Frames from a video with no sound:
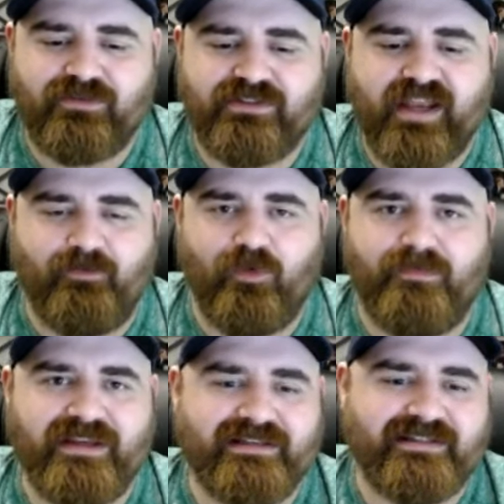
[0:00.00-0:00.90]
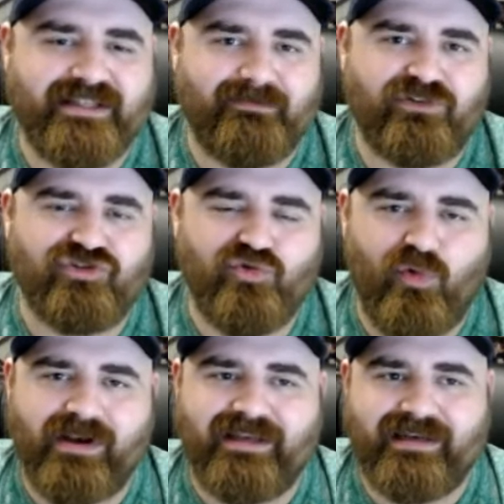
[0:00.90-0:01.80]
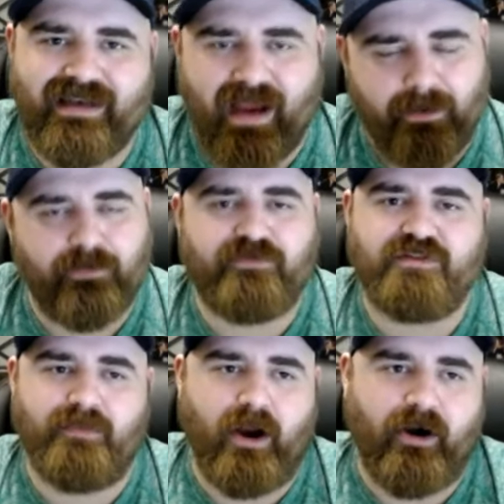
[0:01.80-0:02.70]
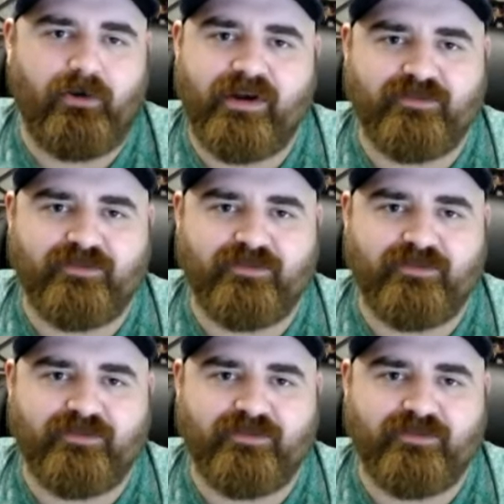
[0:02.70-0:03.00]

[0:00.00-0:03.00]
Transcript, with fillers: State will be December 29th, tomorrow.